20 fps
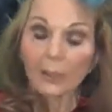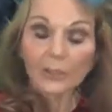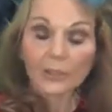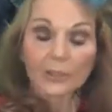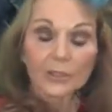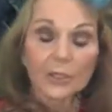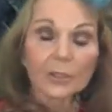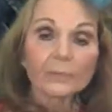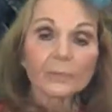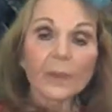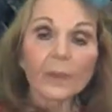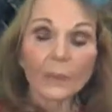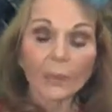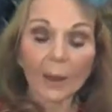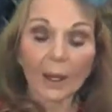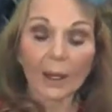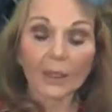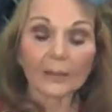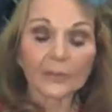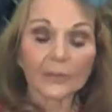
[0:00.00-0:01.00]
took me a
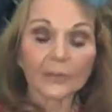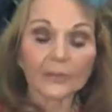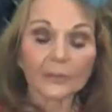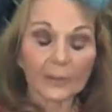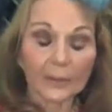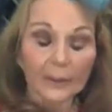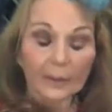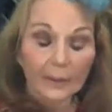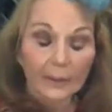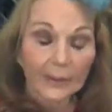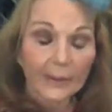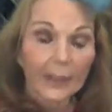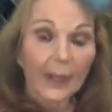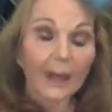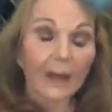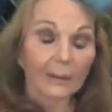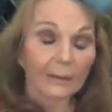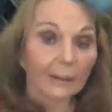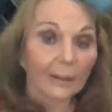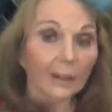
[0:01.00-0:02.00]
while to figure it
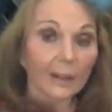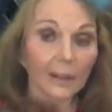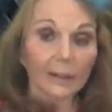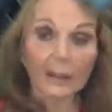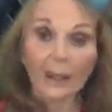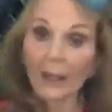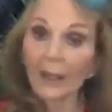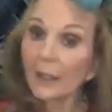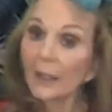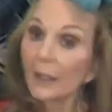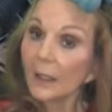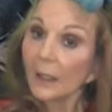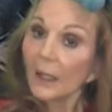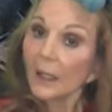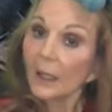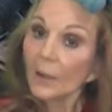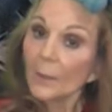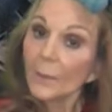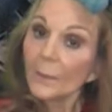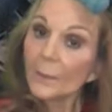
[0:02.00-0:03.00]
out. Okay,
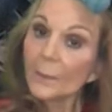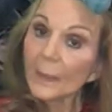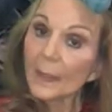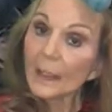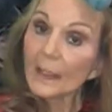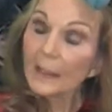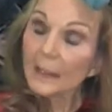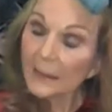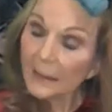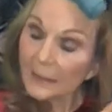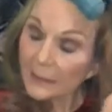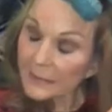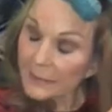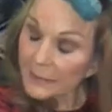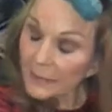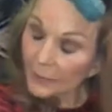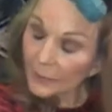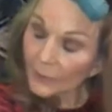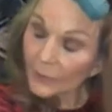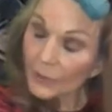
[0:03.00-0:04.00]

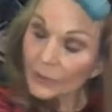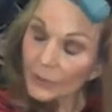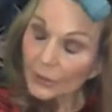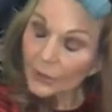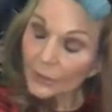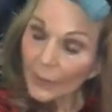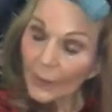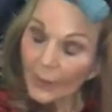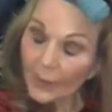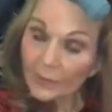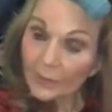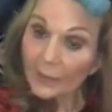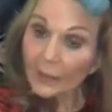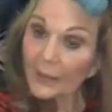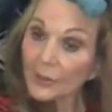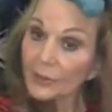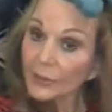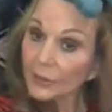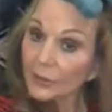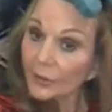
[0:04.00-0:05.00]
minis, what you want to
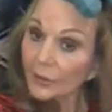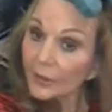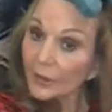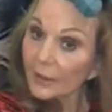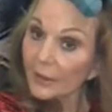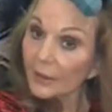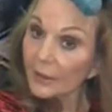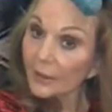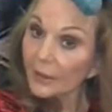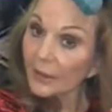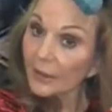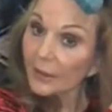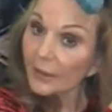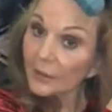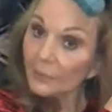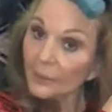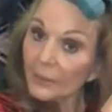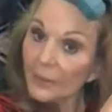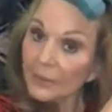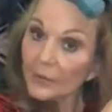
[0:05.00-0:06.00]
make sure you're going
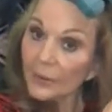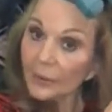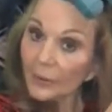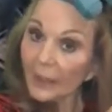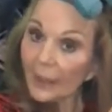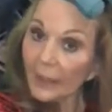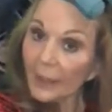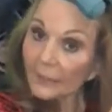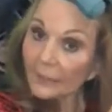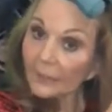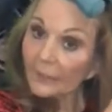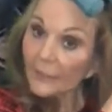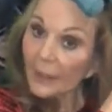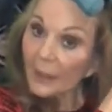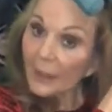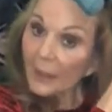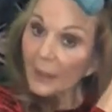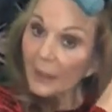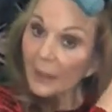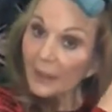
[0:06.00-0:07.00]
to be doing
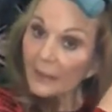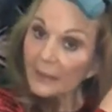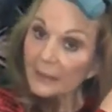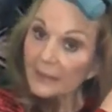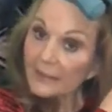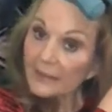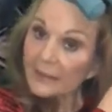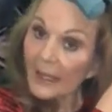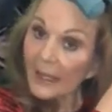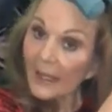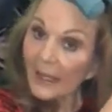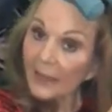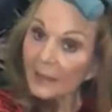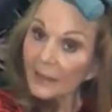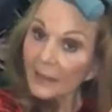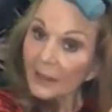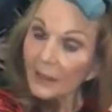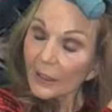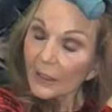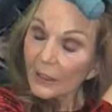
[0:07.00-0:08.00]
is
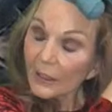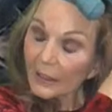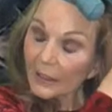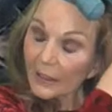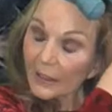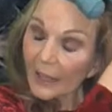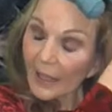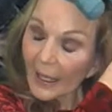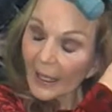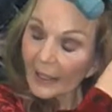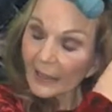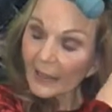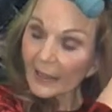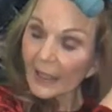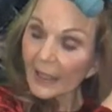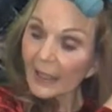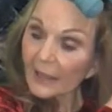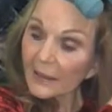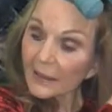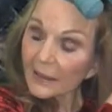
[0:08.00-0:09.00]
that you got to
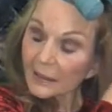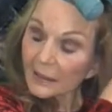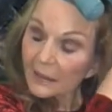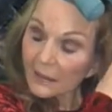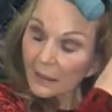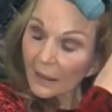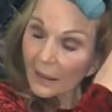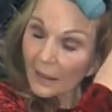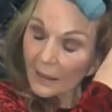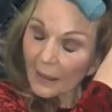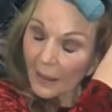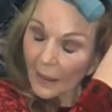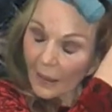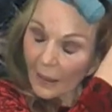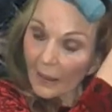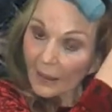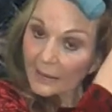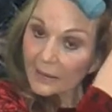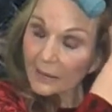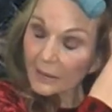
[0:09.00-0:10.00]
get it
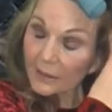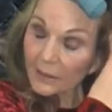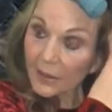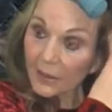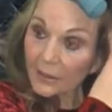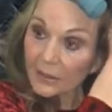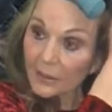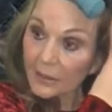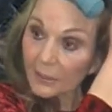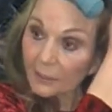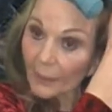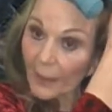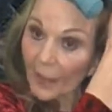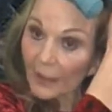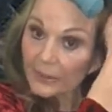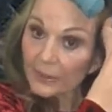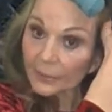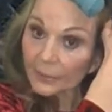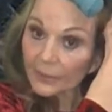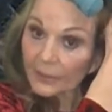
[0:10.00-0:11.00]
as close as
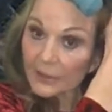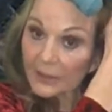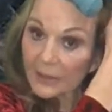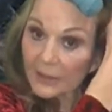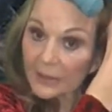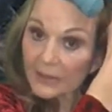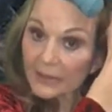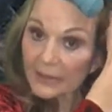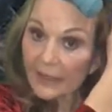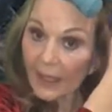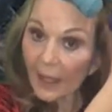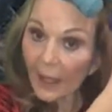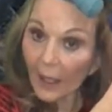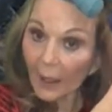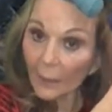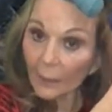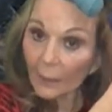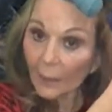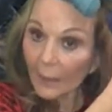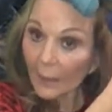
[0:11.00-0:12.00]
possible to the
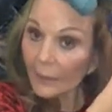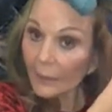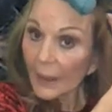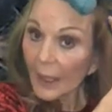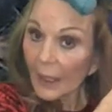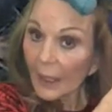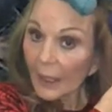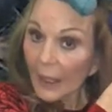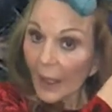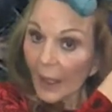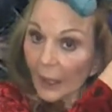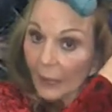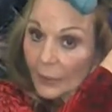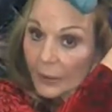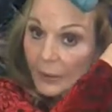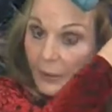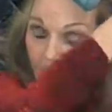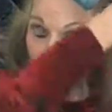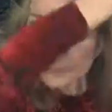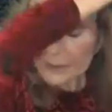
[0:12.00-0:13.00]
scalp. And
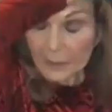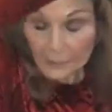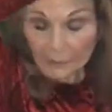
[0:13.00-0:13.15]
when you put the